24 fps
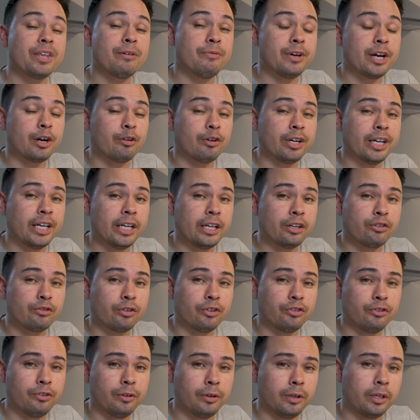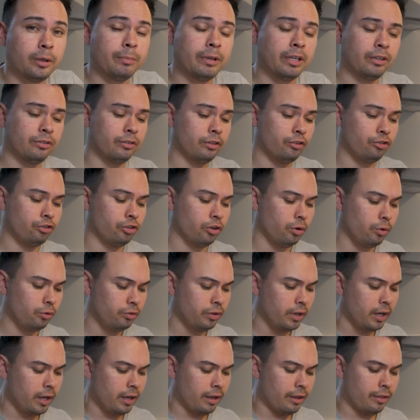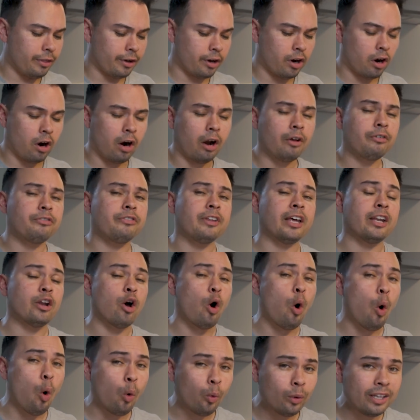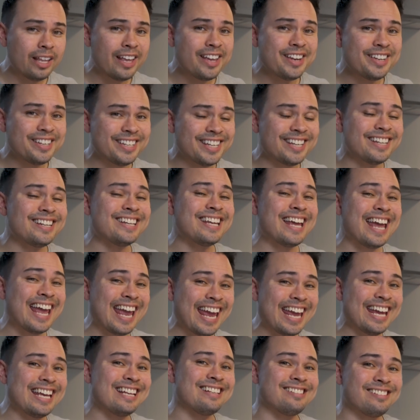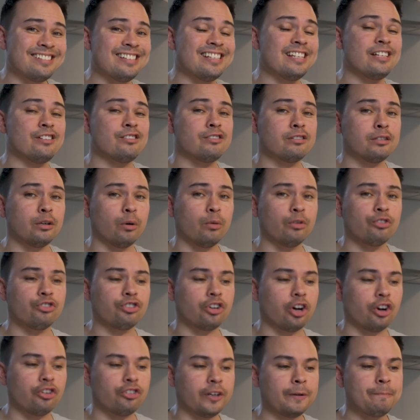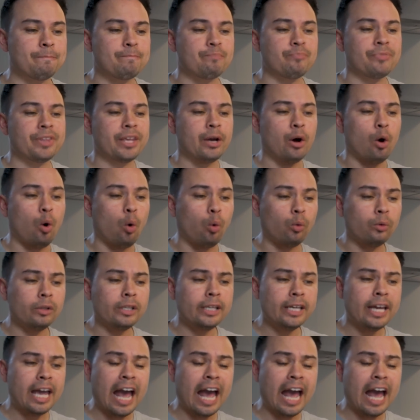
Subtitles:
very interesting because it shows the cars that only did AC slow charging only